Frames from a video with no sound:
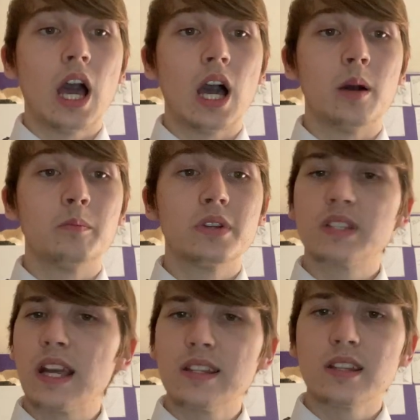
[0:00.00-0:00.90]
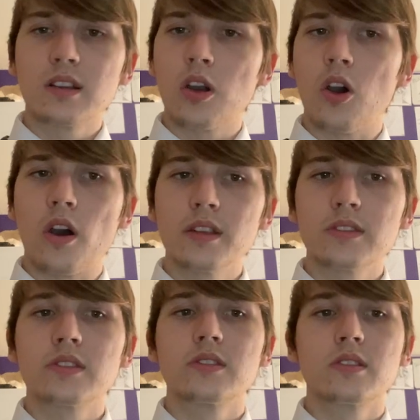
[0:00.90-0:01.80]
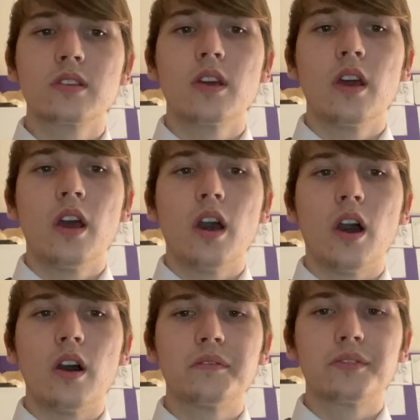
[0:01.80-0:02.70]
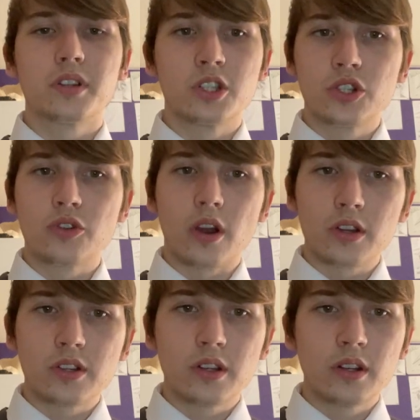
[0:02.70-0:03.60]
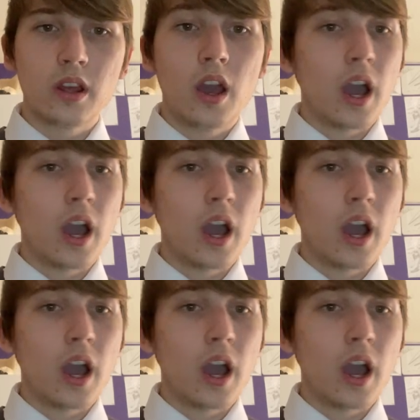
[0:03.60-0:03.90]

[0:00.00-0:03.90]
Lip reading: Besides the cost of construction,